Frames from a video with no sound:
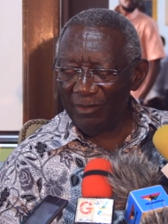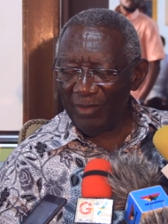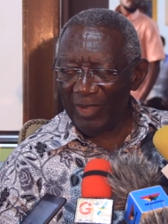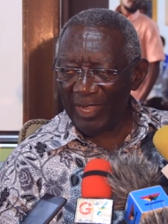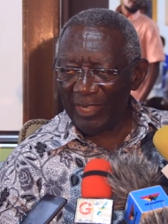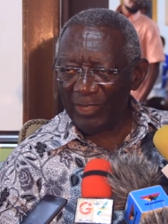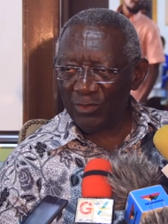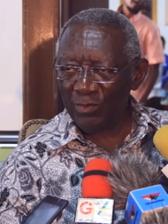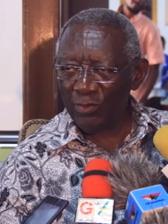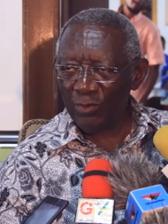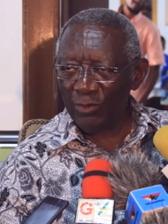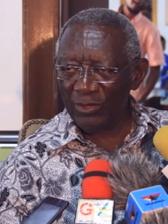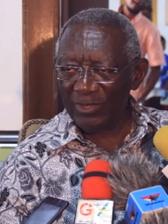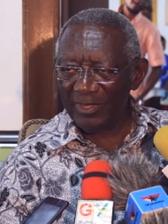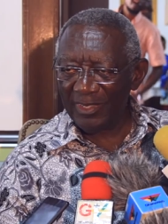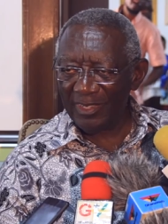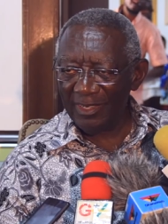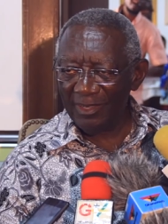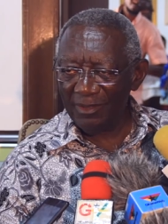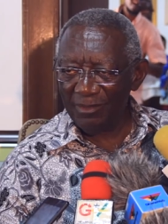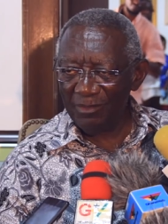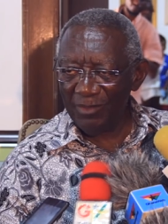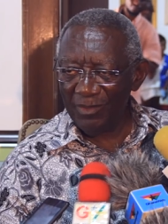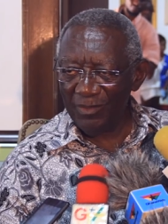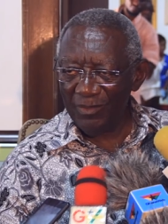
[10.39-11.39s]

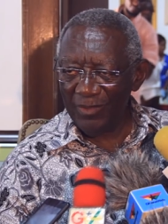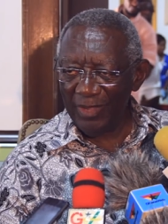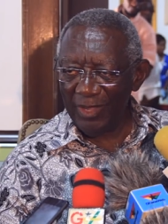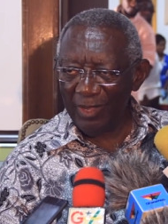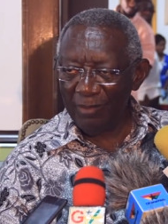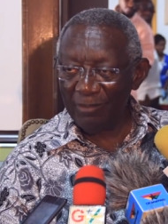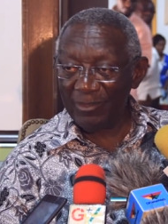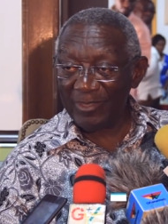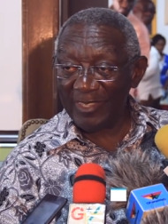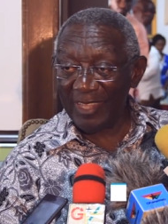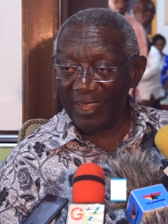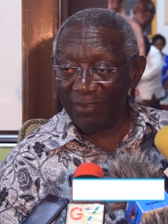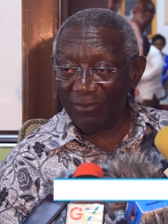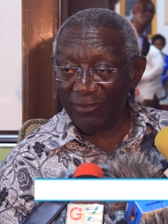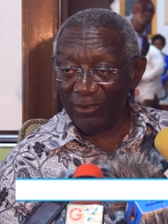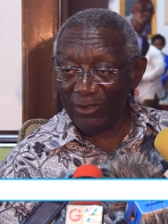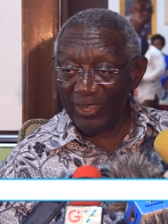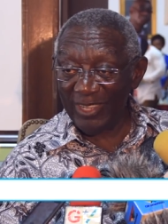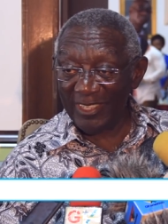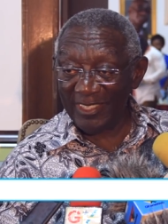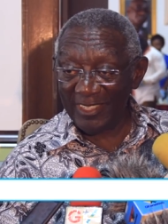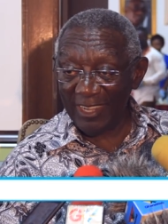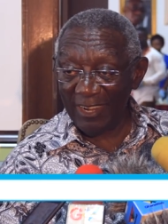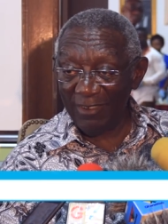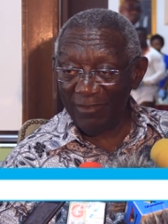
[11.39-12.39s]
exposing himself or
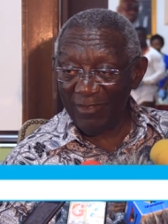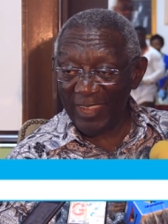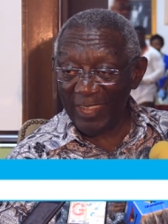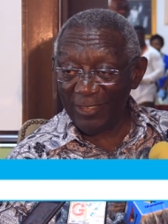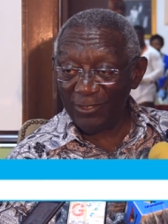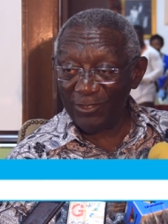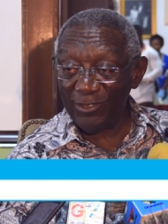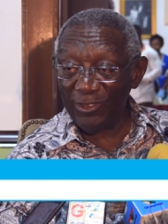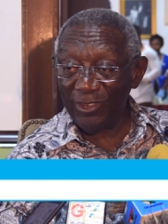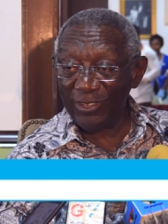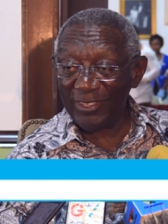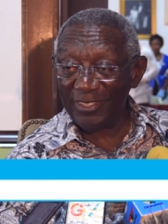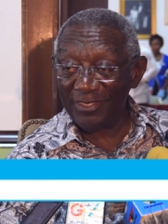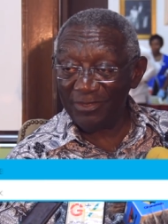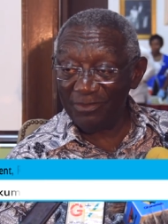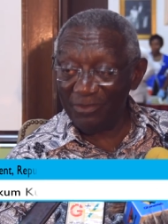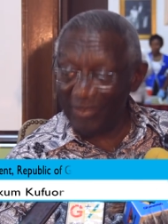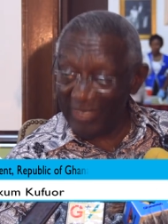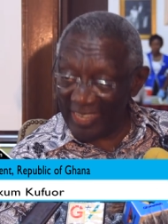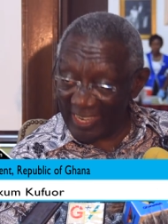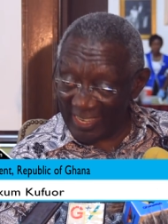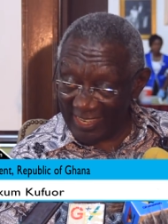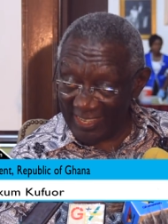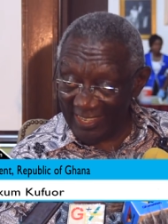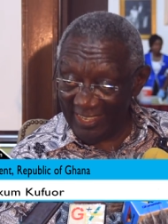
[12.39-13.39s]
herself as not
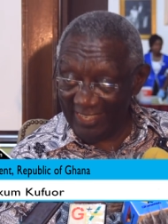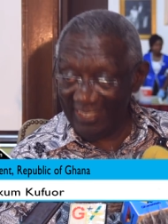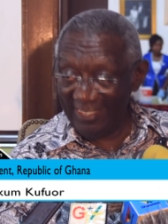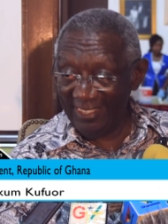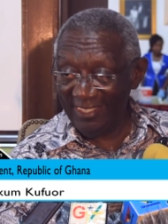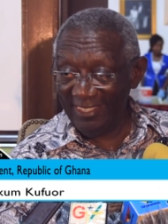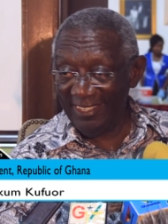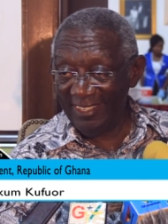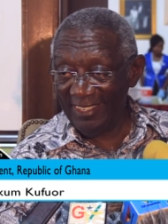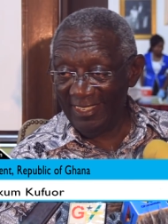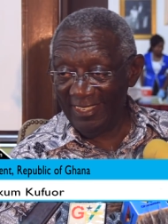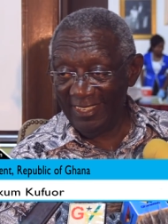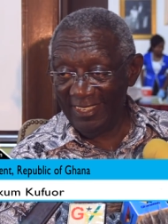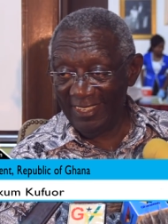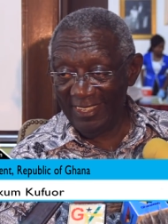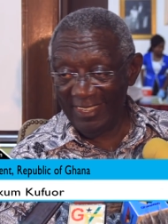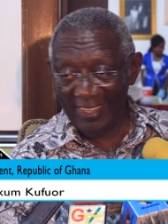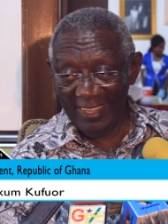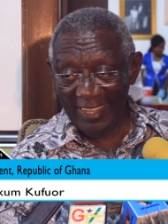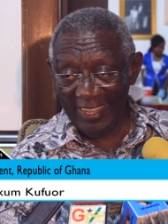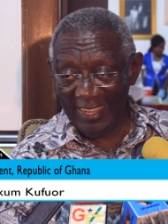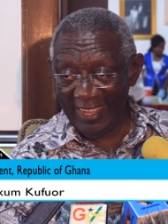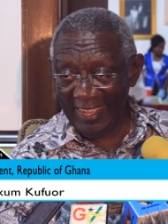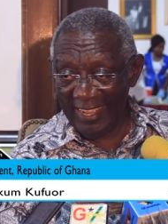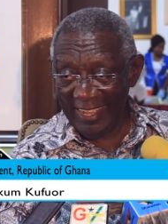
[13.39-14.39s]
really
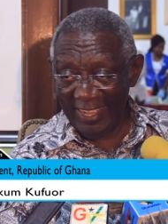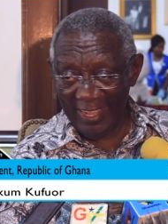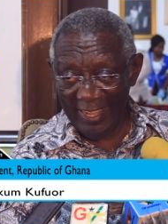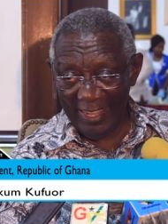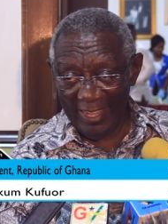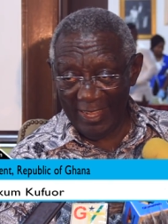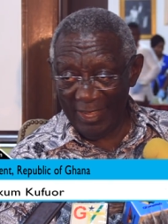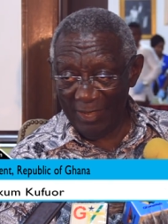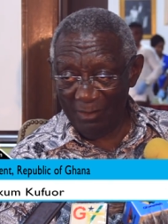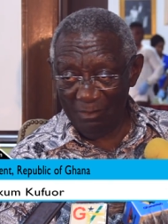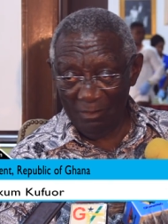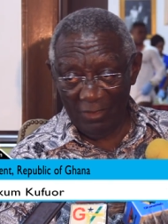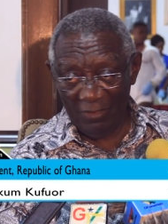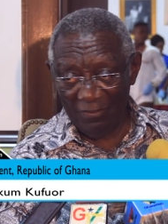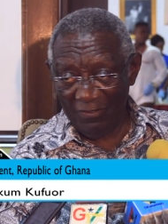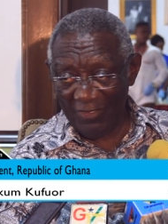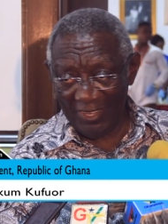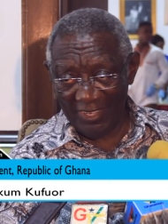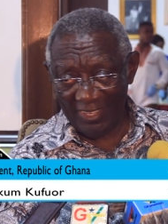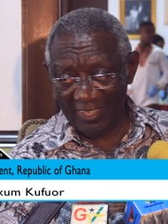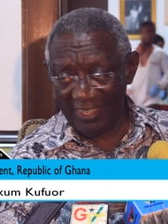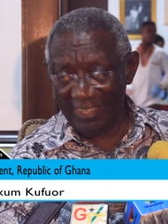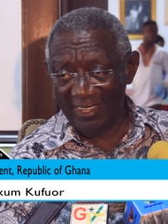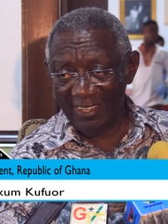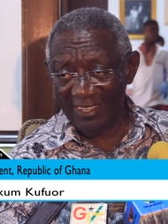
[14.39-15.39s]
uh,
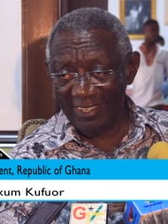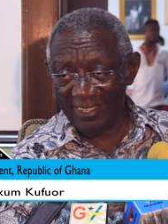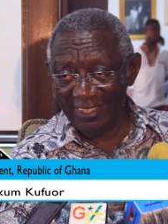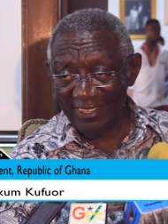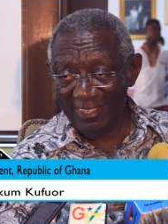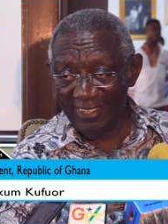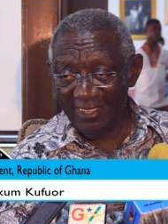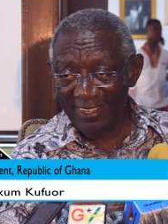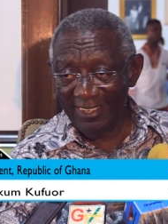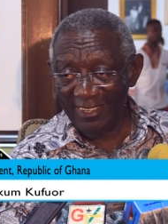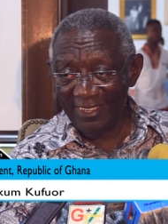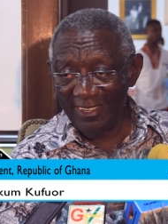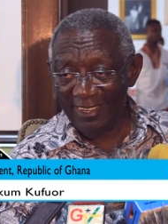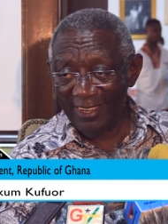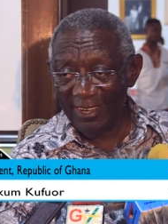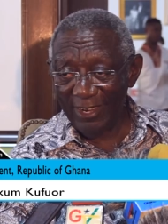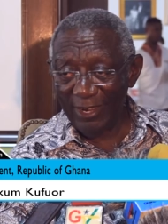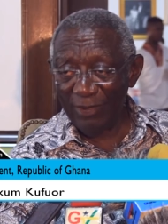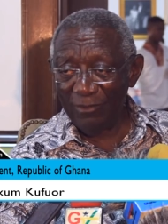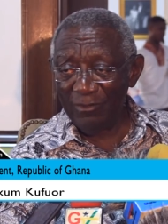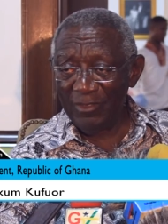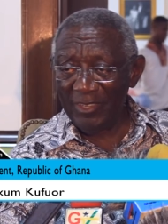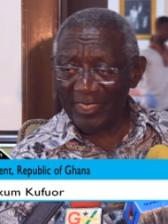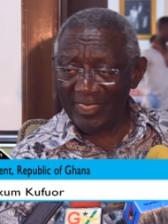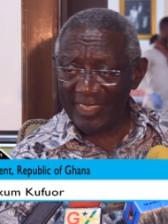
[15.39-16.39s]
befitting
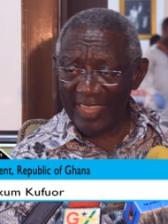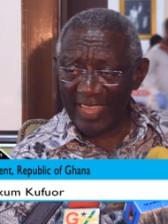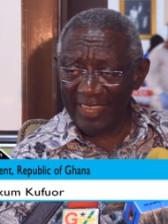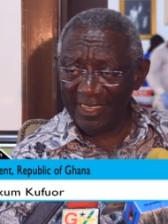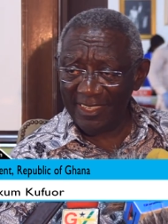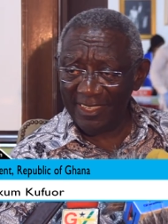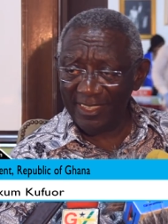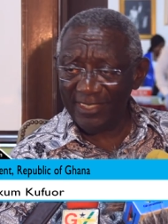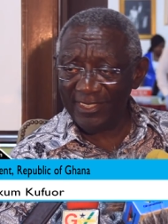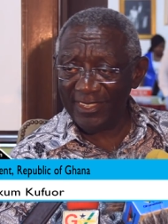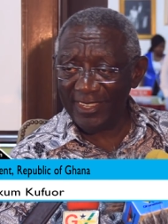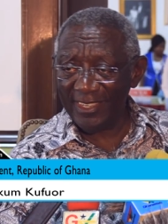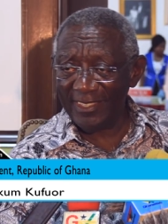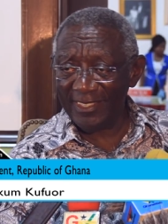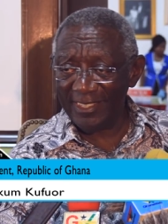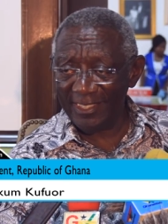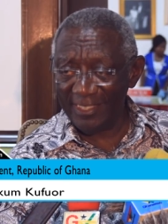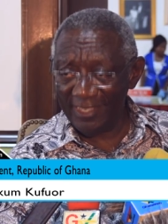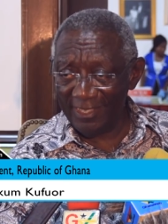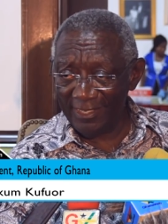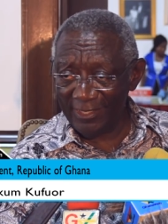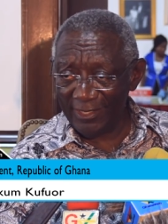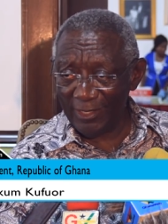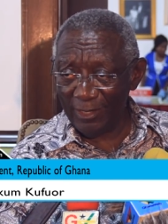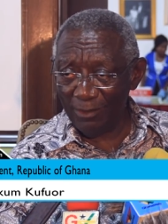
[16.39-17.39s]
of the title
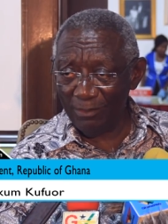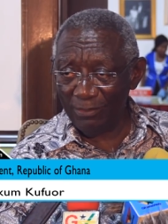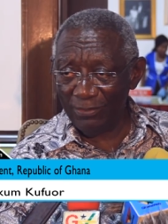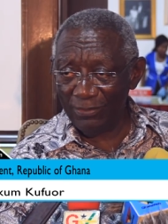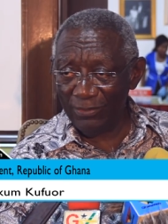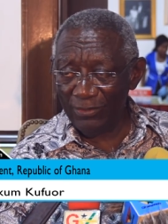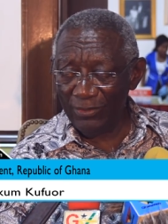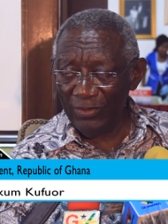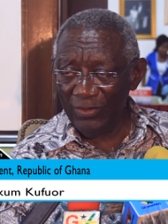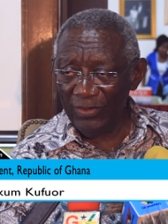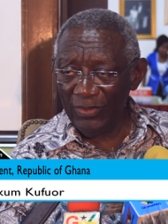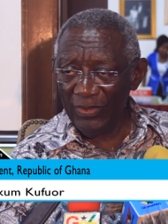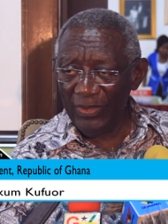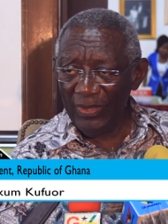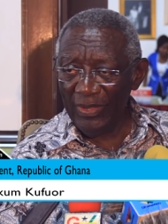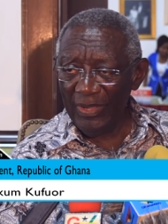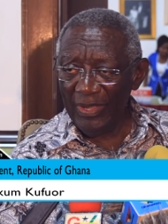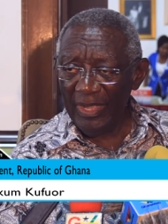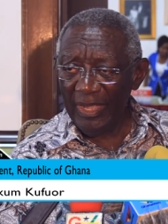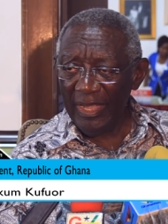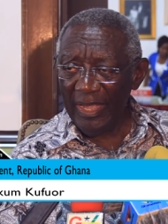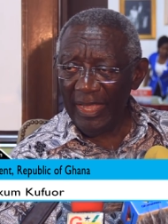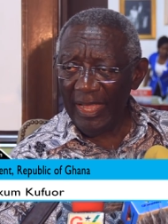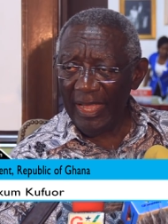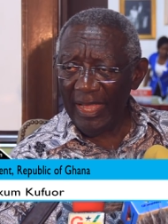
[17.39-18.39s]
citizenship.
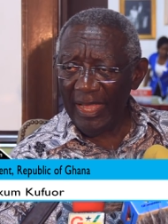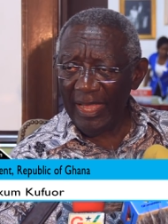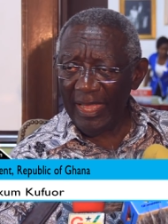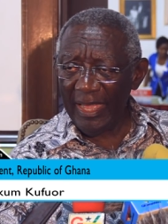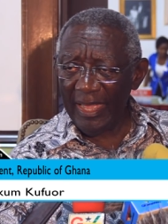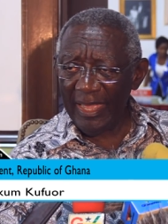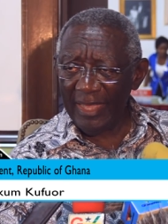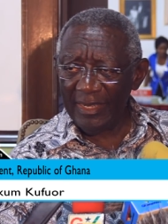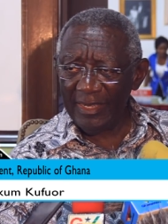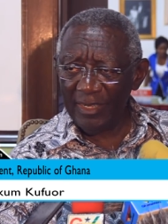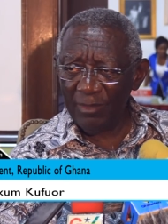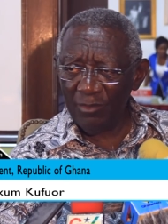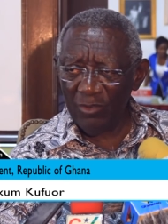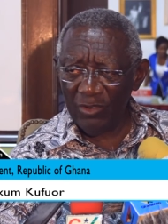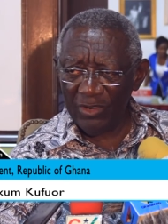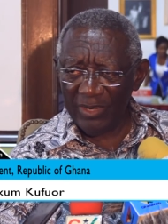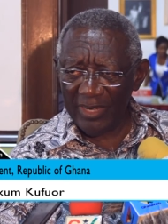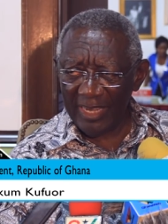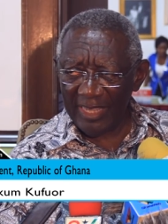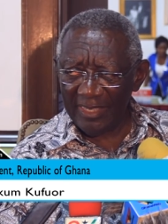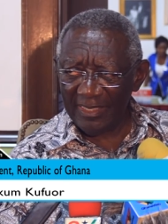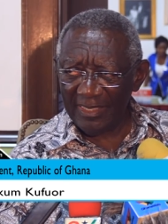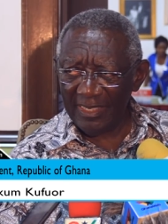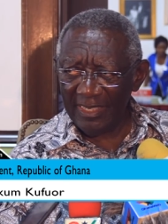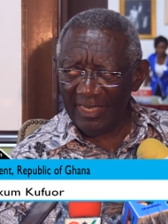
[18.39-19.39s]
Uh,
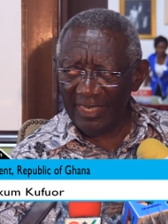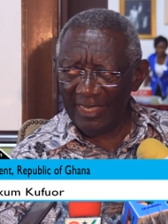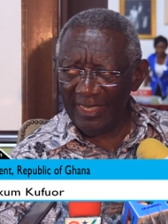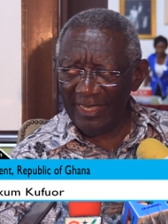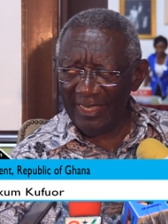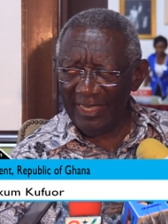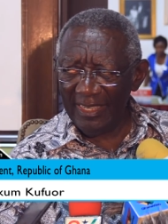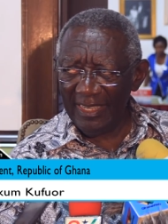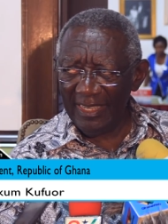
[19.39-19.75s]
democracy